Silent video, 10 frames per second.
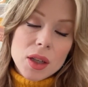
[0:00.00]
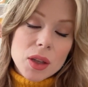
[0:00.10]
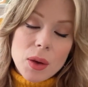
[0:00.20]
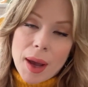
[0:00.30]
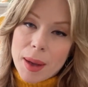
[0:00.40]

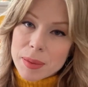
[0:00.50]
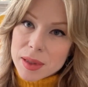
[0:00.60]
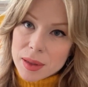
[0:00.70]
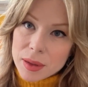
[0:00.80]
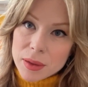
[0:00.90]
You
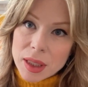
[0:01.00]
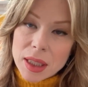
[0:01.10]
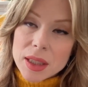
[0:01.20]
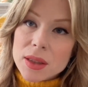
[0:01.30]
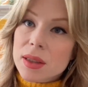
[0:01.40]
absolutely
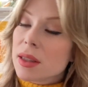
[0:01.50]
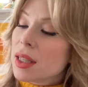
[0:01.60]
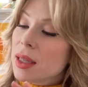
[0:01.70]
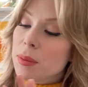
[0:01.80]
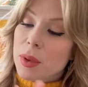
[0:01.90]

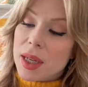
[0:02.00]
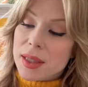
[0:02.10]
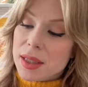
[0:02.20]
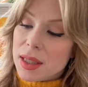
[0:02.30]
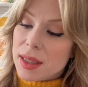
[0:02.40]
can
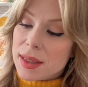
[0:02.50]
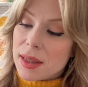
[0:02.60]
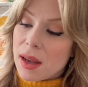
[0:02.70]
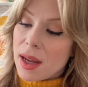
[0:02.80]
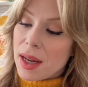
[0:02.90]
press to the
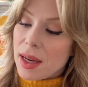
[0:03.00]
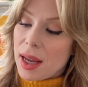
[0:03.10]
side